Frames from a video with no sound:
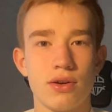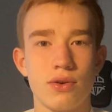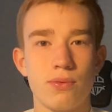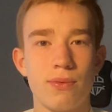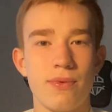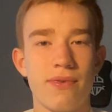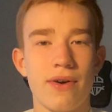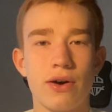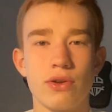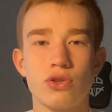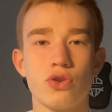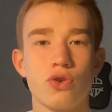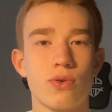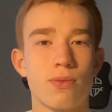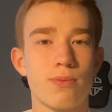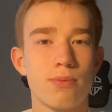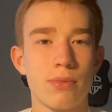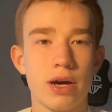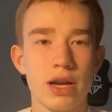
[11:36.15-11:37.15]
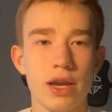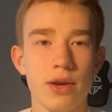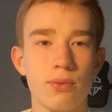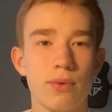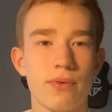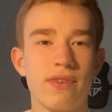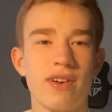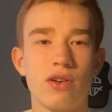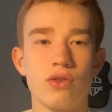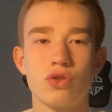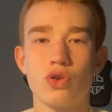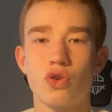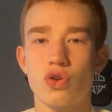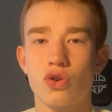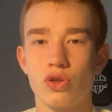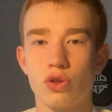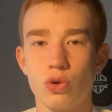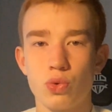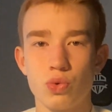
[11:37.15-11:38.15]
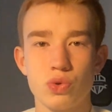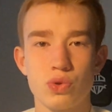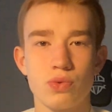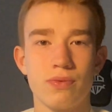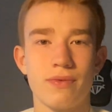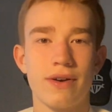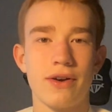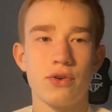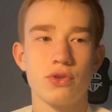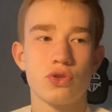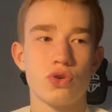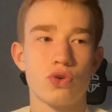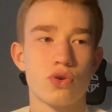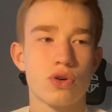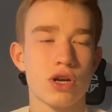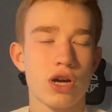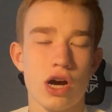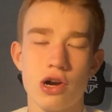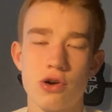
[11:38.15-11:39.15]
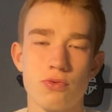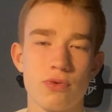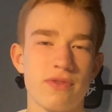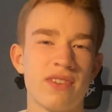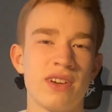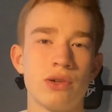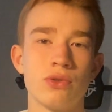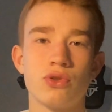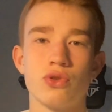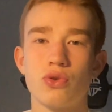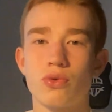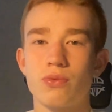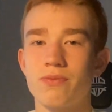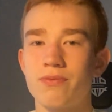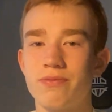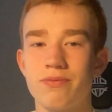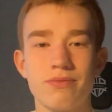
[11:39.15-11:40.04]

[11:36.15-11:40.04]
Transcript: without your money, without your clothes, without your car, without your,